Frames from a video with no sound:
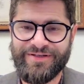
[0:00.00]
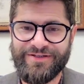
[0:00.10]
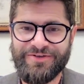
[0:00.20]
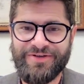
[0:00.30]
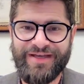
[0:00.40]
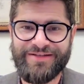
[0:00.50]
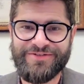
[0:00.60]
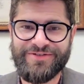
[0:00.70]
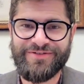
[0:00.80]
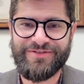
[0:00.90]
You can't
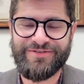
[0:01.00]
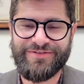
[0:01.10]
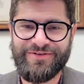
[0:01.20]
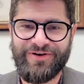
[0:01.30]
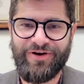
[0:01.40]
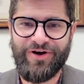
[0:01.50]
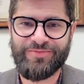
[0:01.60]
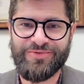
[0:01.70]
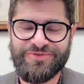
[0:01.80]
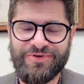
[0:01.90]
just
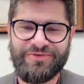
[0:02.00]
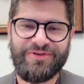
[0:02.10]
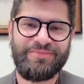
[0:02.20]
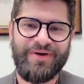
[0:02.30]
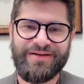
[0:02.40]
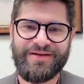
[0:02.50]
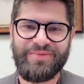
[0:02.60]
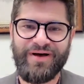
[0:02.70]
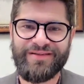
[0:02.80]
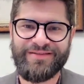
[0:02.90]
arbitrarily by
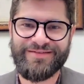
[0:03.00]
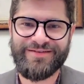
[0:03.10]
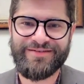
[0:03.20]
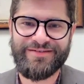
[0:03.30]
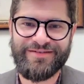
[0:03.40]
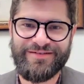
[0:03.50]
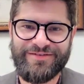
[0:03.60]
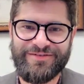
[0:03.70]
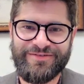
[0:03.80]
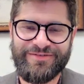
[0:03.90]
hypothesis,
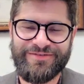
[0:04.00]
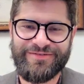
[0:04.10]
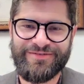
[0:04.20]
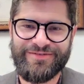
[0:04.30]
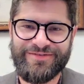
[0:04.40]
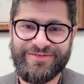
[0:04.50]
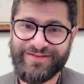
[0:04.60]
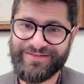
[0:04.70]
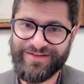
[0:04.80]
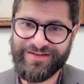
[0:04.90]

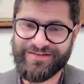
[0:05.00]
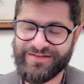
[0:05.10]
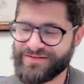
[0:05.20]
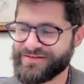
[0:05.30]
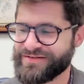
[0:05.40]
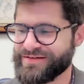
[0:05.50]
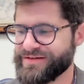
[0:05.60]
says Sextus,